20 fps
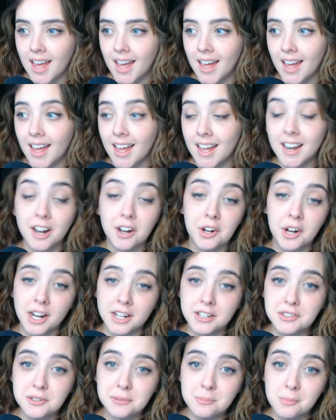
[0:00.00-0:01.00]
And I
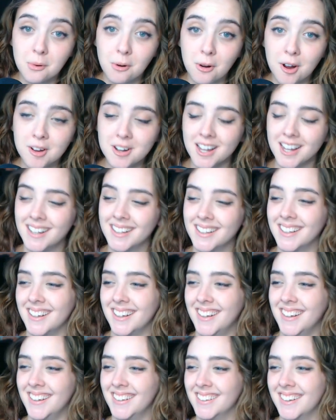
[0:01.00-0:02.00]
cried some more.
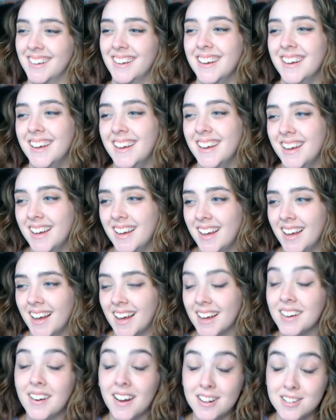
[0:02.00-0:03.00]

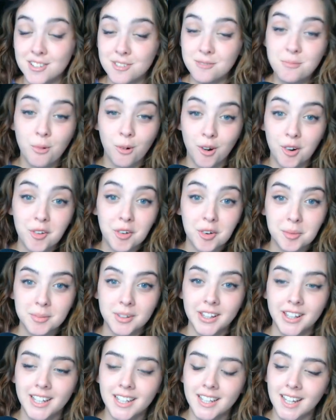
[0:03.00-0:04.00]
I cried some more
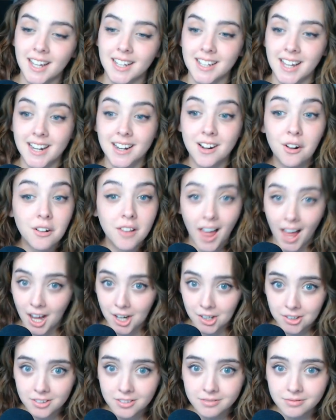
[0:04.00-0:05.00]
normally. I get it all
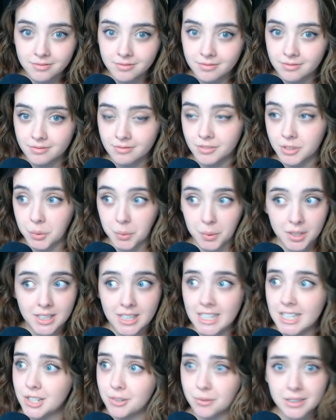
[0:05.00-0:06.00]
out. You
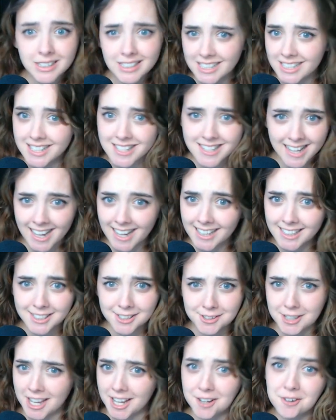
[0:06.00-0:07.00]
need to release that. You
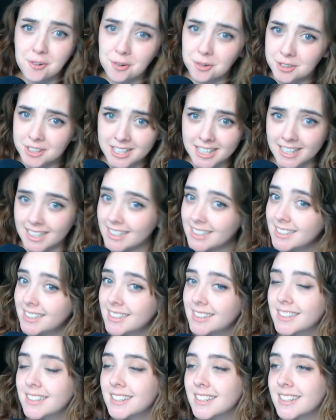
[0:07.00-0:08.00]
can't hold it in.
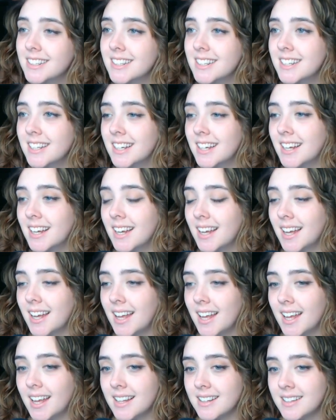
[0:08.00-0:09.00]

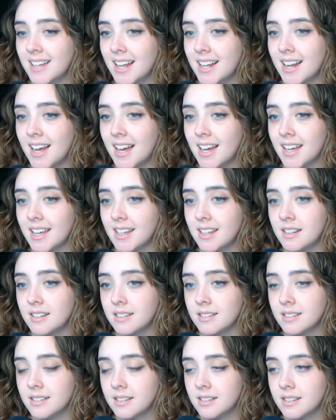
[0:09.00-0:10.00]
And then I
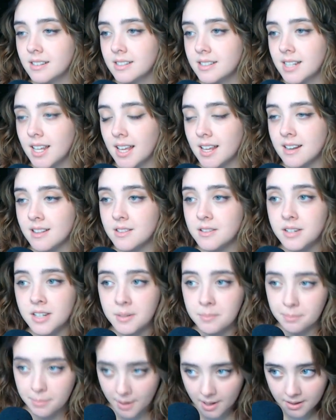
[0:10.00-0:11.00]
take another
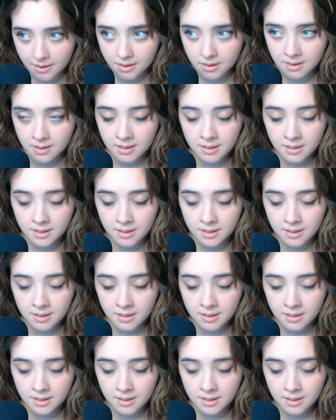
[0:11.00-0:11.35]
deep breath.